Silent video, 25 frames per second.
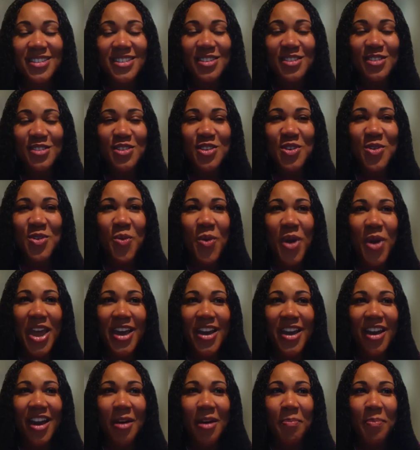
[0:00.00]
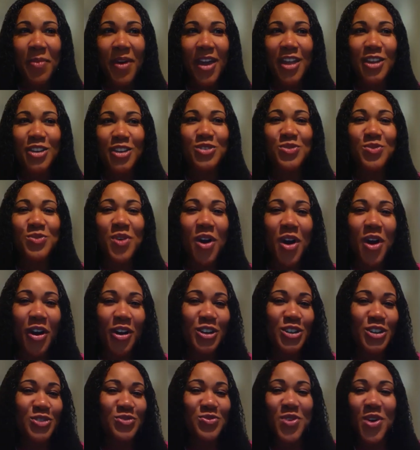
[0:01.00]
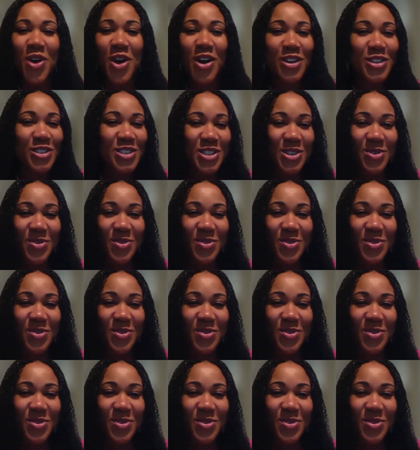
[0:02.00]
you wake up and are drawn to,